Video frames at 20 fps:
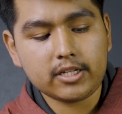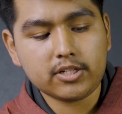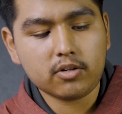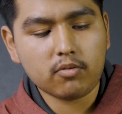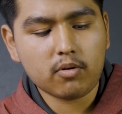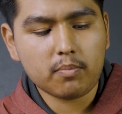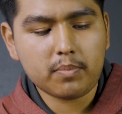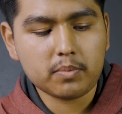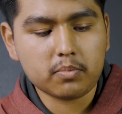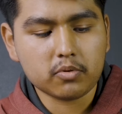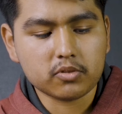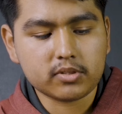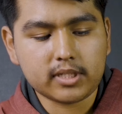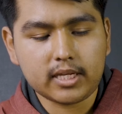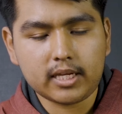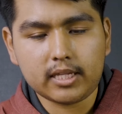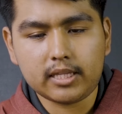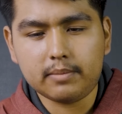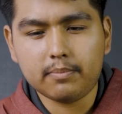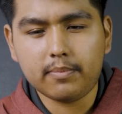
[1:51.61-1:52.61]
you know what people
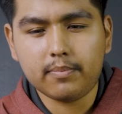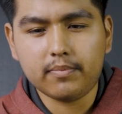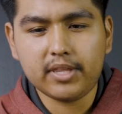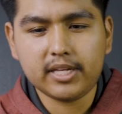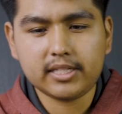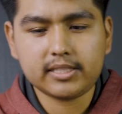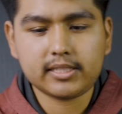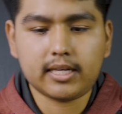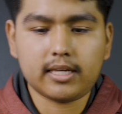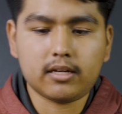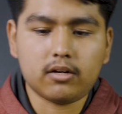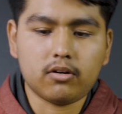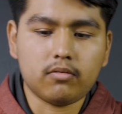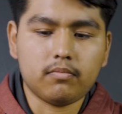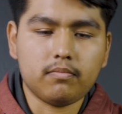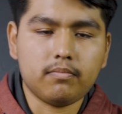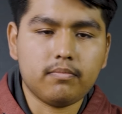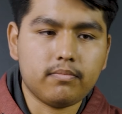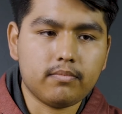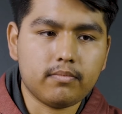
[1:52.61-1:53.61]
say? They say, oh,
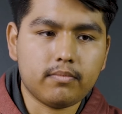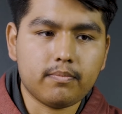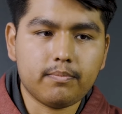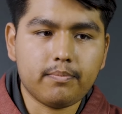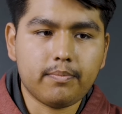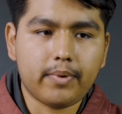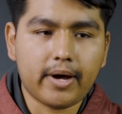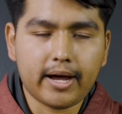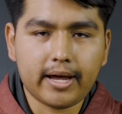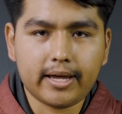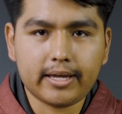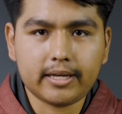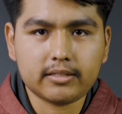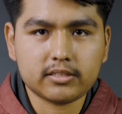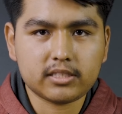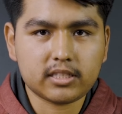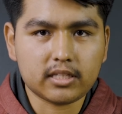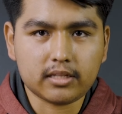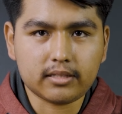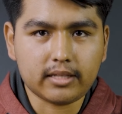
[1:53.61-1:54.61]
buy
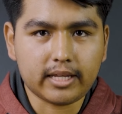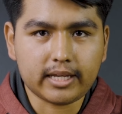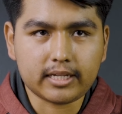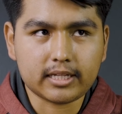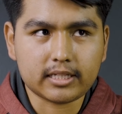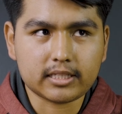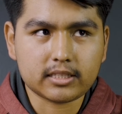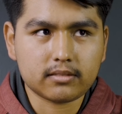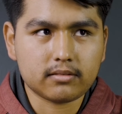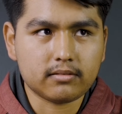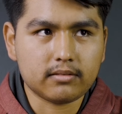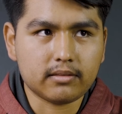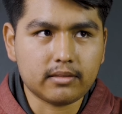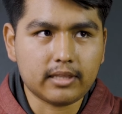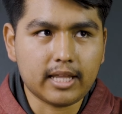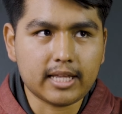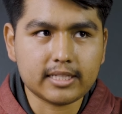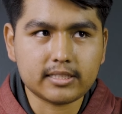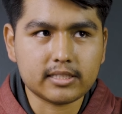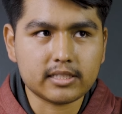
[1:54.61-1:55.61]
like
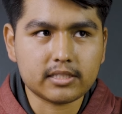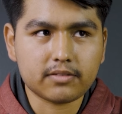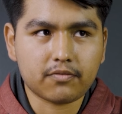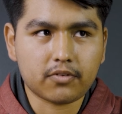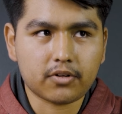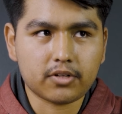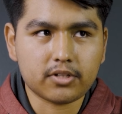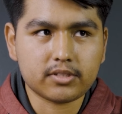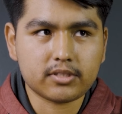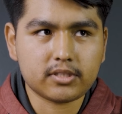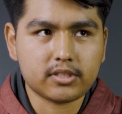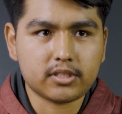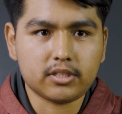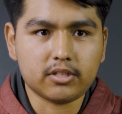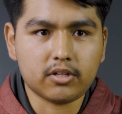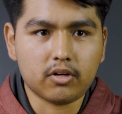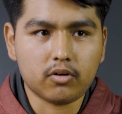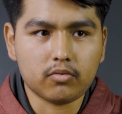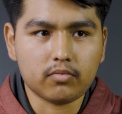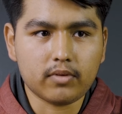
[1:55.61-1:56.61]
lenses first,
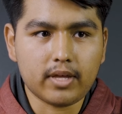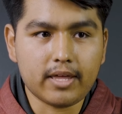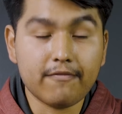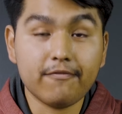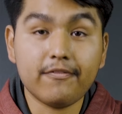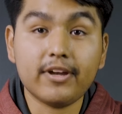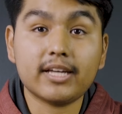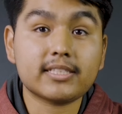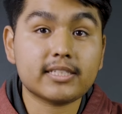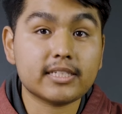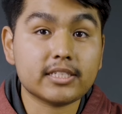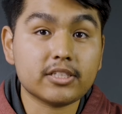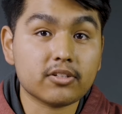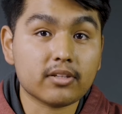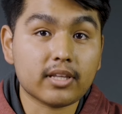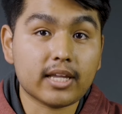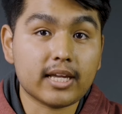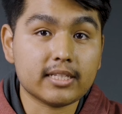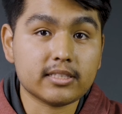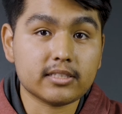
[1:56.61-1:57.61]
you know, invest in your
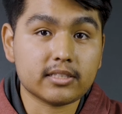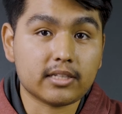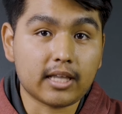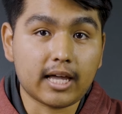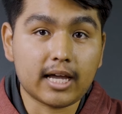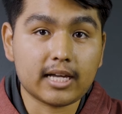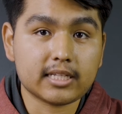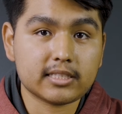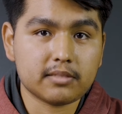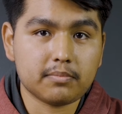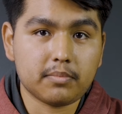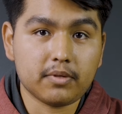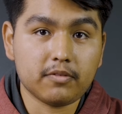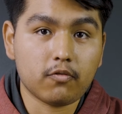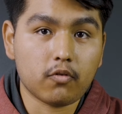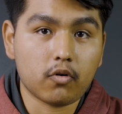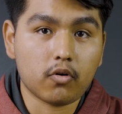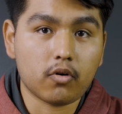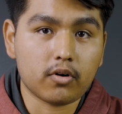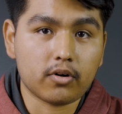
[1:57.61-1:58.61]
lens glass
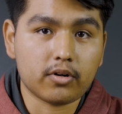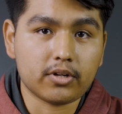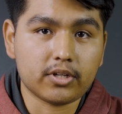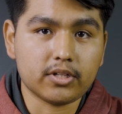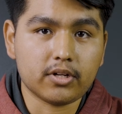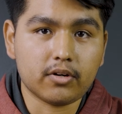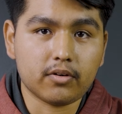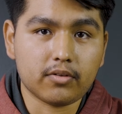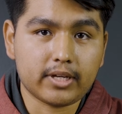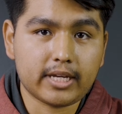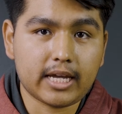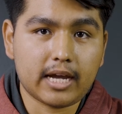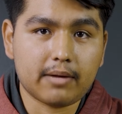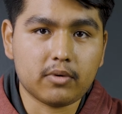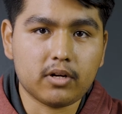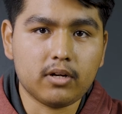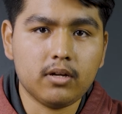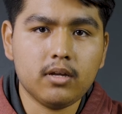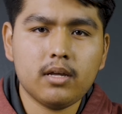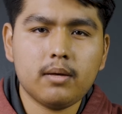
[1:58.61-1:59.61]
before, you know, the
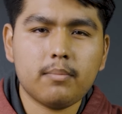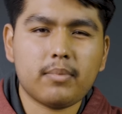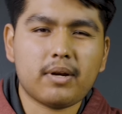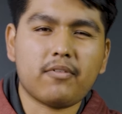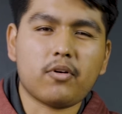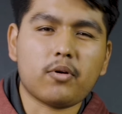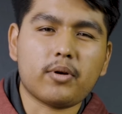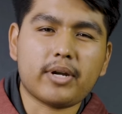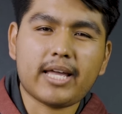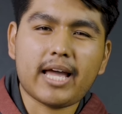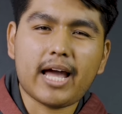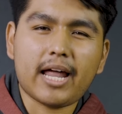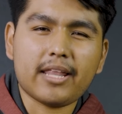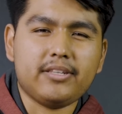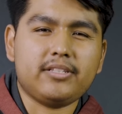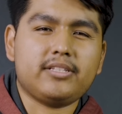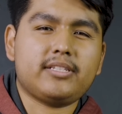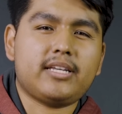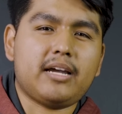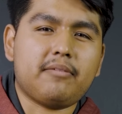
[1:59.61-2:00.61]
camera. But I've already had
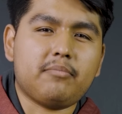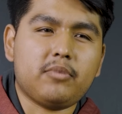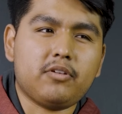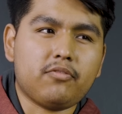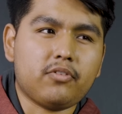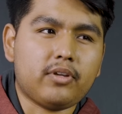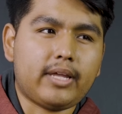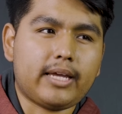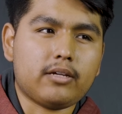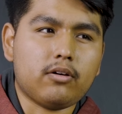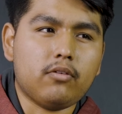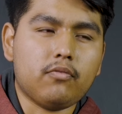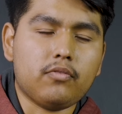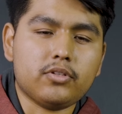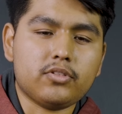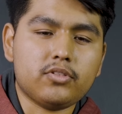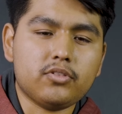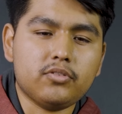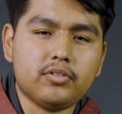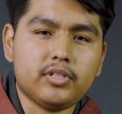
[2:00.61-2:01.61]
this camera for like
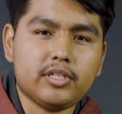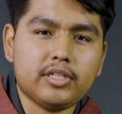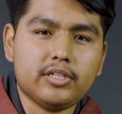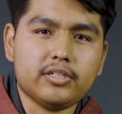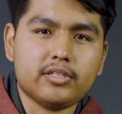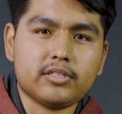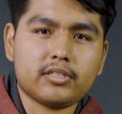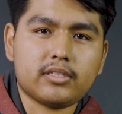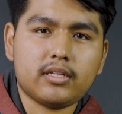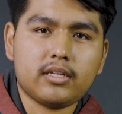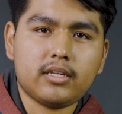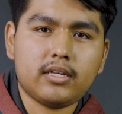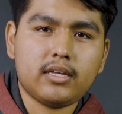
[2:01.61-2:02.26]
over 2 years,